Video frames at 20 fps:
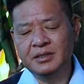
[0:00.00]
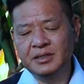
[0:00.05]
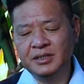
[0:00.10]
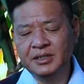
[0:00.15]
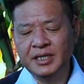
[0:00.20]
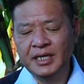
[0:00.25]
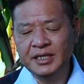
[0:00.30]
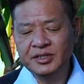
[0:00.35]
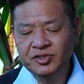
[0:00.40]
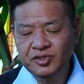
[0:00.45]

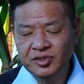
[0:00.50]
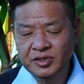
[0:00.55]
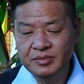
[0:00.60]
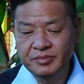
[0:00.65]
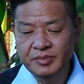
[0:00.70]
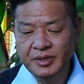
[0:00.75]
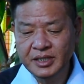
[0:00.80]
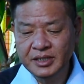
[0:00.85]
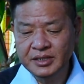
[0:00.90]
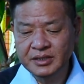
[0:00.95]

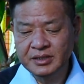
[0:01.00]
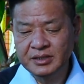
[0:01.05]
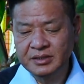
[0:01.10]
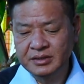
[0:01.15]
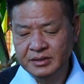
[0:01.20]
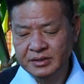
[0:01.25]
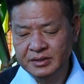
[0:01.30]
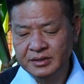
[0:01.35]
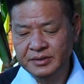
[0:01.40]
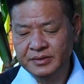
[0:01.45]

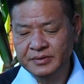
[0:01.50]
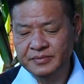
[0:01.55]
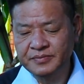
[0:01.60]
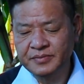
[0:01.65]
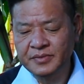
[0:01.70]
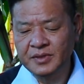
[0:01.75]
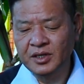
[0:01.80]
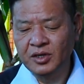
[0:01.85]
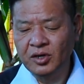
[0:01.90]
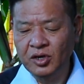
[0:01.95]
industrial-based
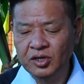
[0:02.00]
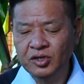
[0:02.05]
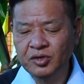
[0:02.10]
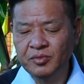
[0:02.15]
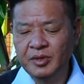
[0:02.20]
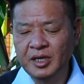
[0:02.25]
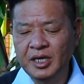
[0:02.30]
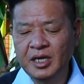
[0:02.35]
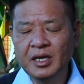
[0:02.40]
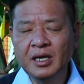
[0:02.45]

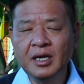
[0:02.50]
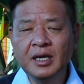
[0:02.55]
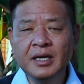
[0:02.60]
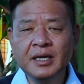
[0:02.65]
economy,